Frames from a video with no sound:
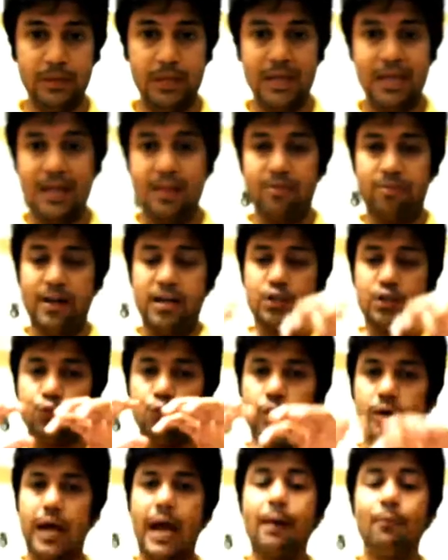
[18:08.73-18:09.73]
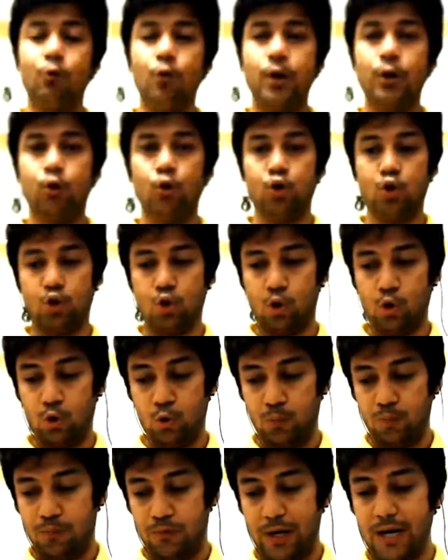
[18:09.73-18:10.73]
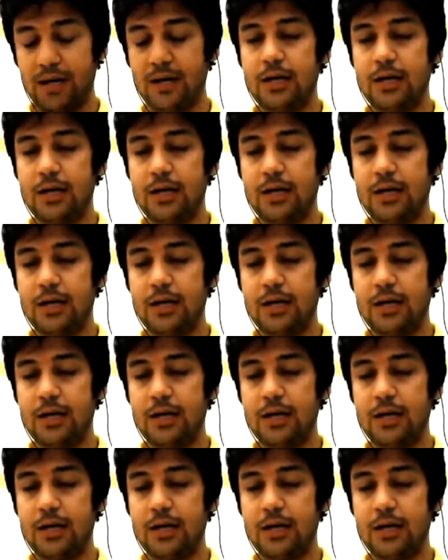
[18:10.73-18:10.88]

That's what I'm going to show you, right?